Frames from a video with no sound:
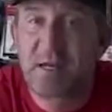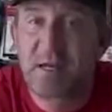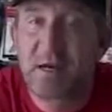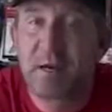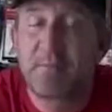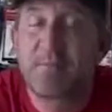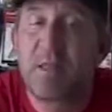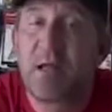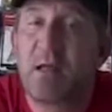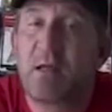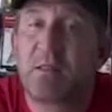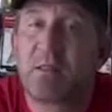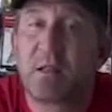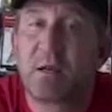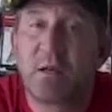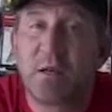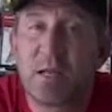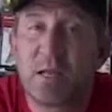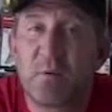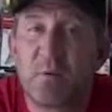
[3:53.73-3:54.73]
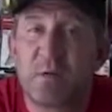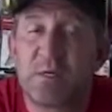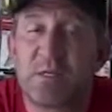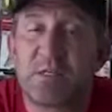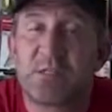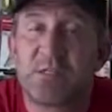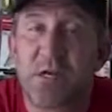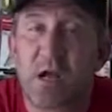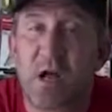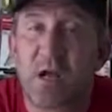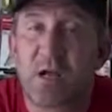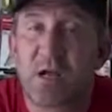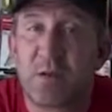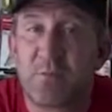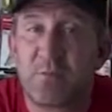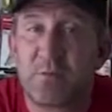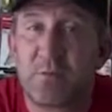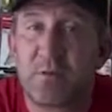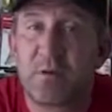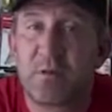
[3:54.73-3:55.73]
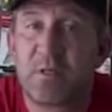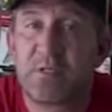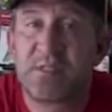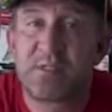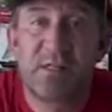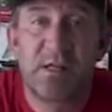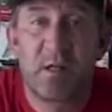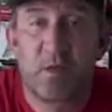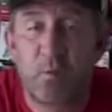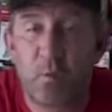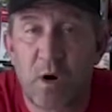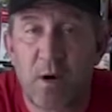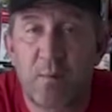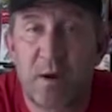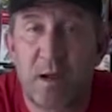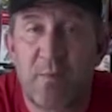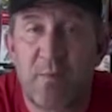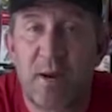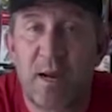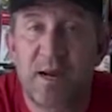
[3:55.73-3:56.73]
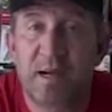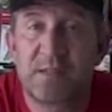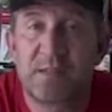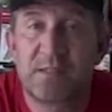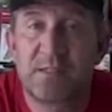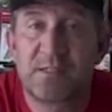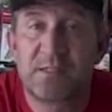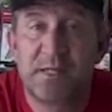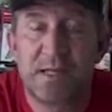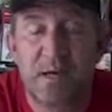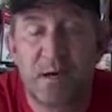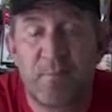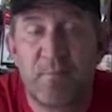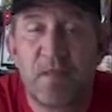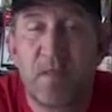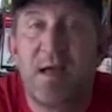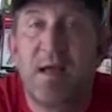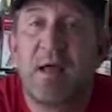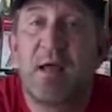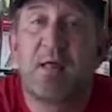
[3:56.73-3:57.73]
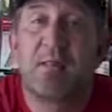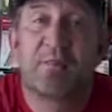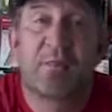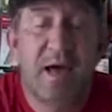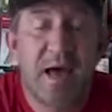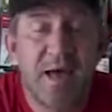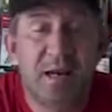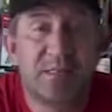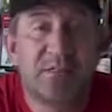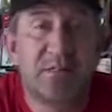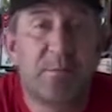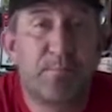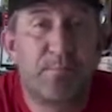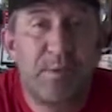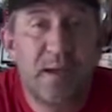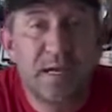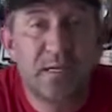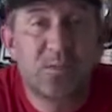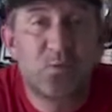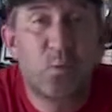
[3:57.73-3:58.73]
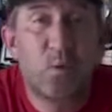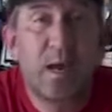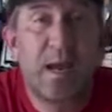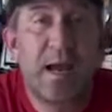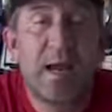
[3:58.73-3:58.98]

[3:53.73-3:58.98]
sealing them, the liquid does not come through to the seal, whereby breaking the seal. That is the best